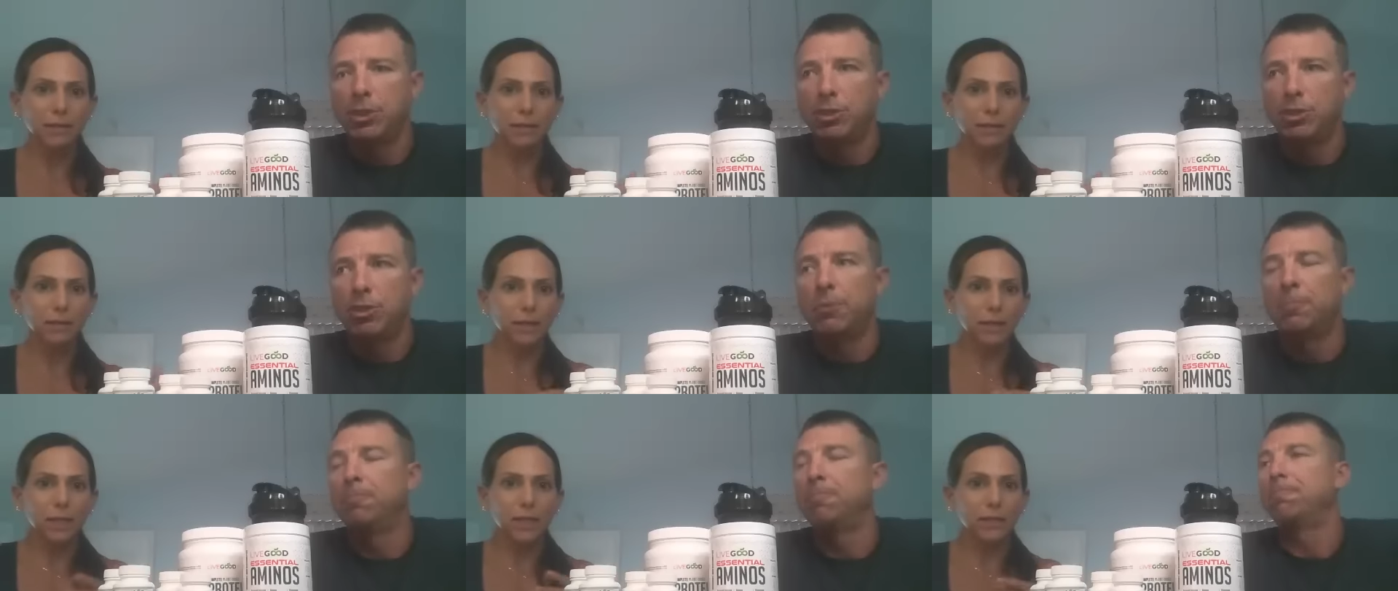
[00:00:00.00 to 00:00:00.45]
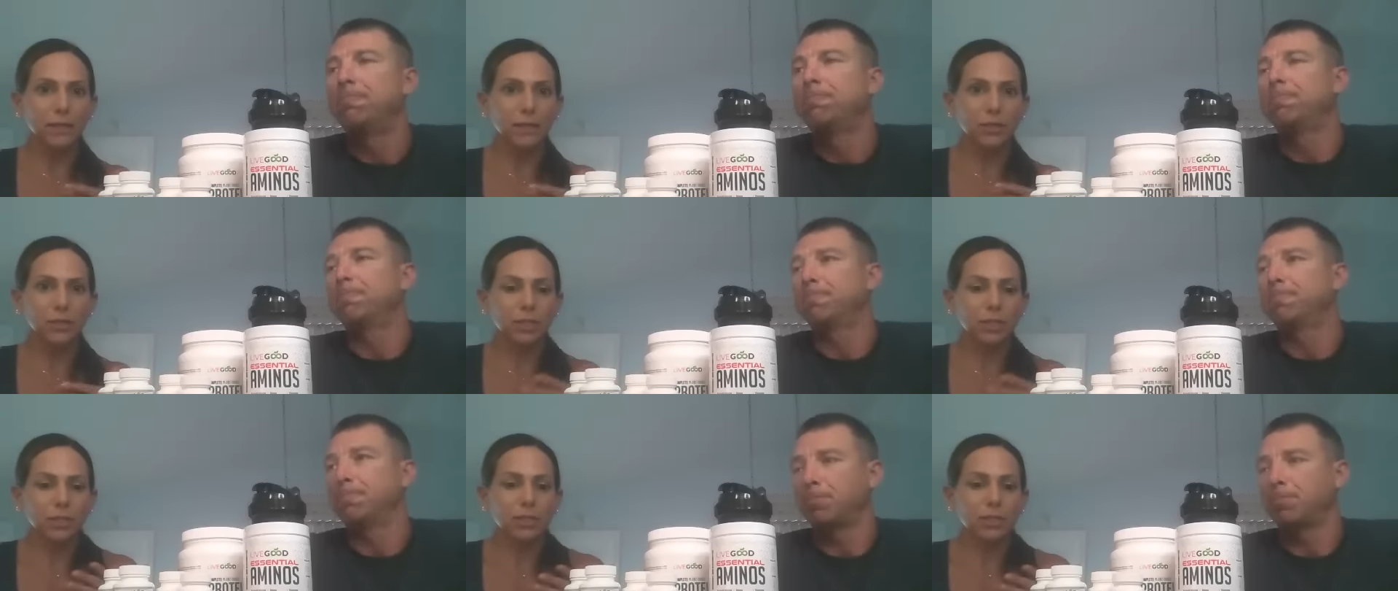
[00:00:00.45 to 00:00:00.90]
Speaker 1: Sure. Like
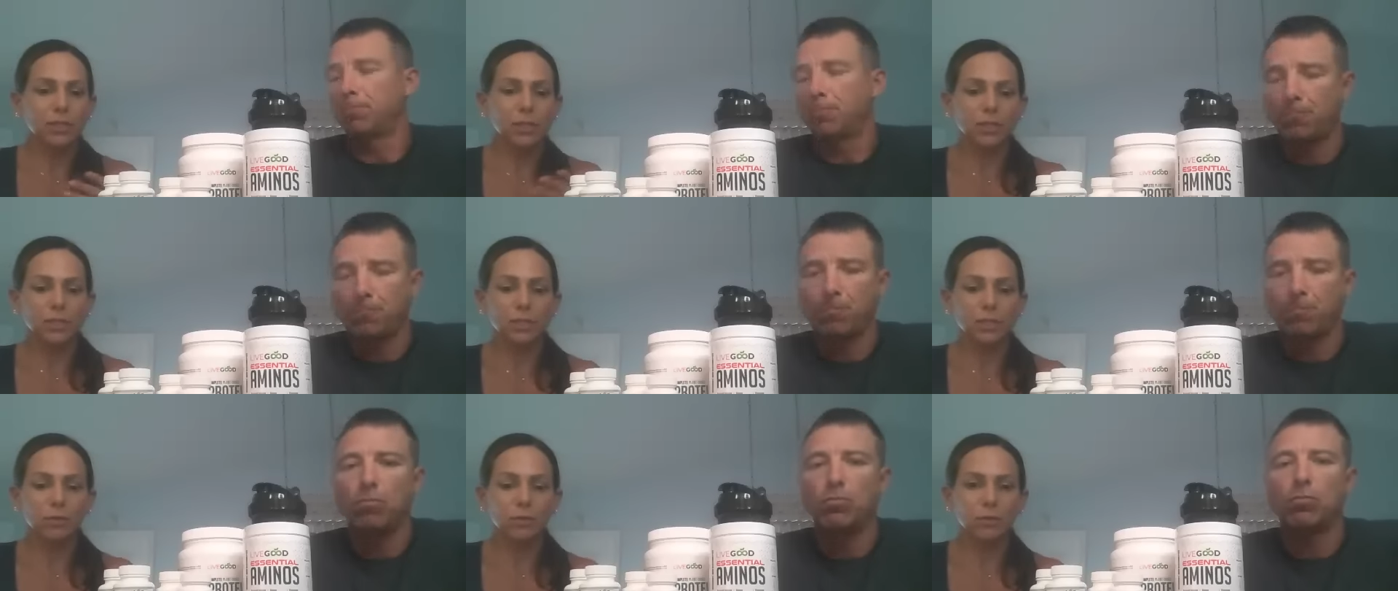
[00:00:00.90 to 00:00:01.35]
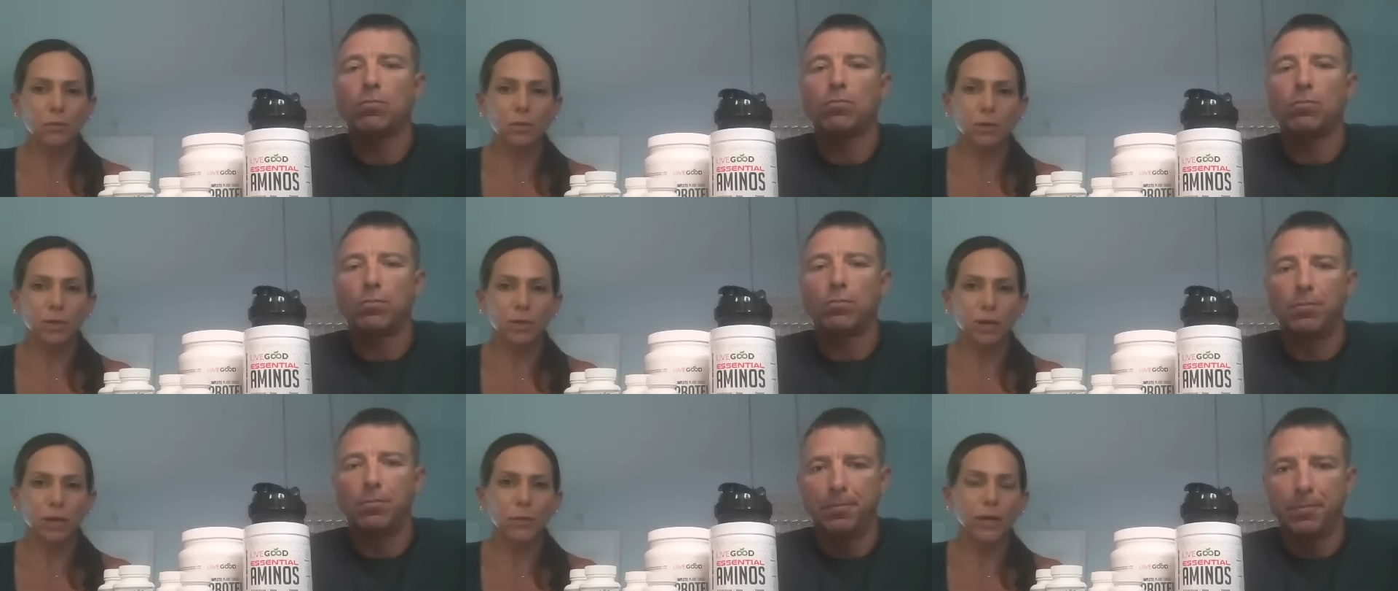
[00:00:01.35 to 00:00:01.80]
it just doesn't
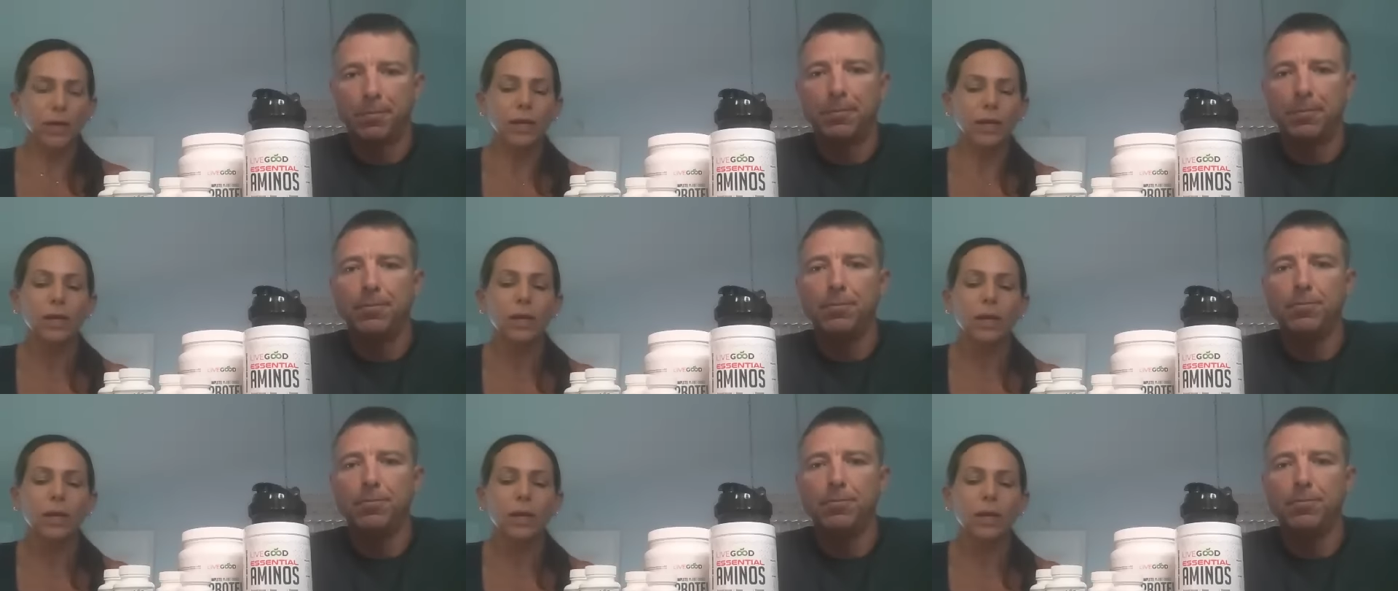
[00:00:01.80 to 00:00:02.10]
work that way.